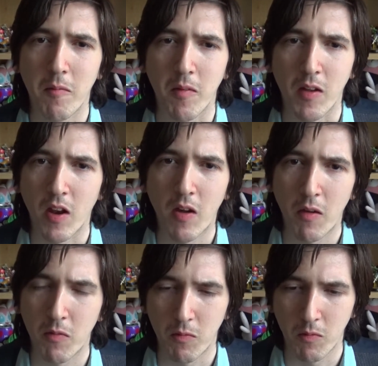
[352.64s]

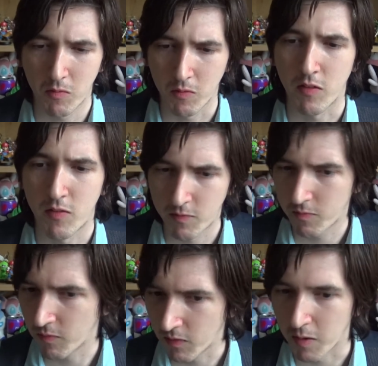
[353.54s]
I was
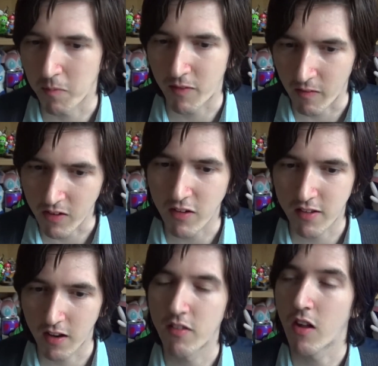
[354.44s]
going to be very
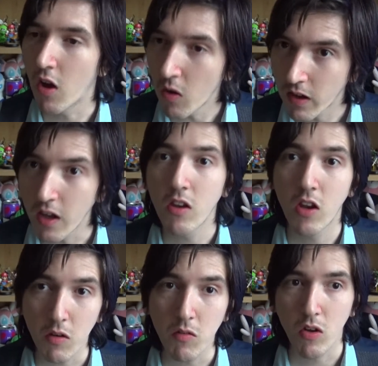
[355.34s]
understanding. It's like, okay,
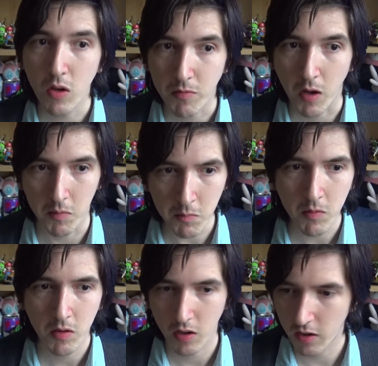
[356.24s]
yeah, not a problem.
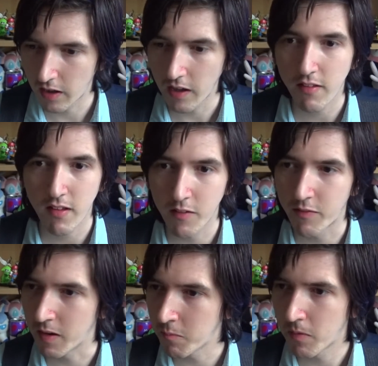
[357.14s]
You get yourself
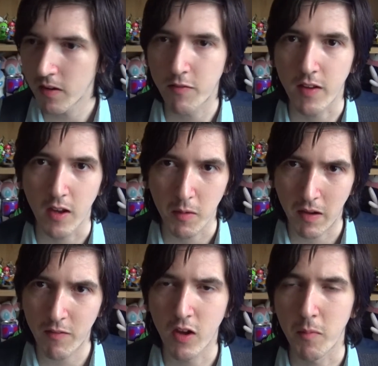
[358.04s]
in, put your feet up,
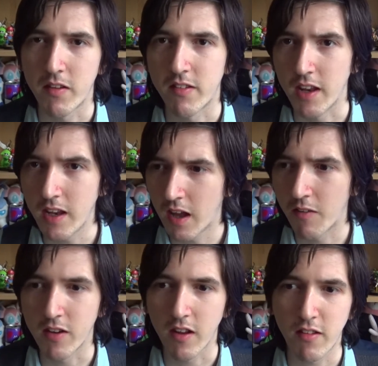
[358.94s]
have a cup of tea,
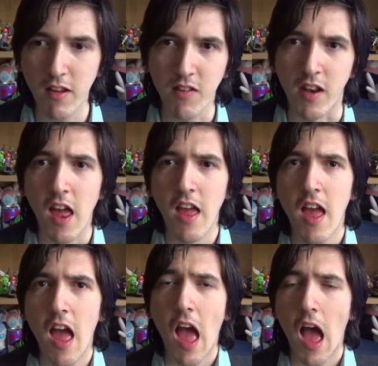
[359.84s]
have a nice evening.
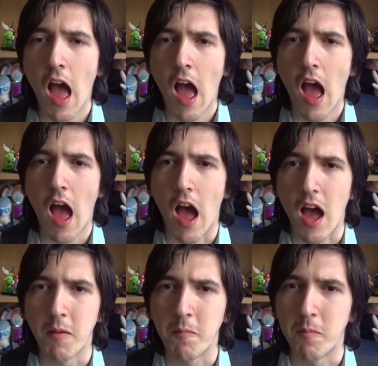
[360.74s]

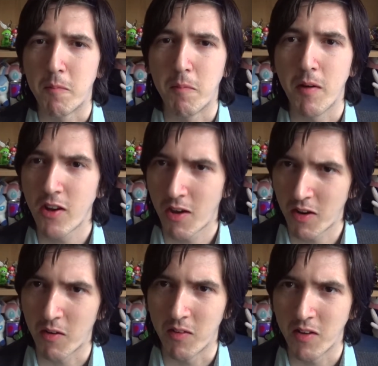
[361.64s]
But
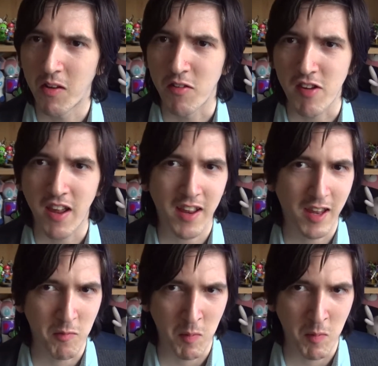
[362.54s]
no, she had to give me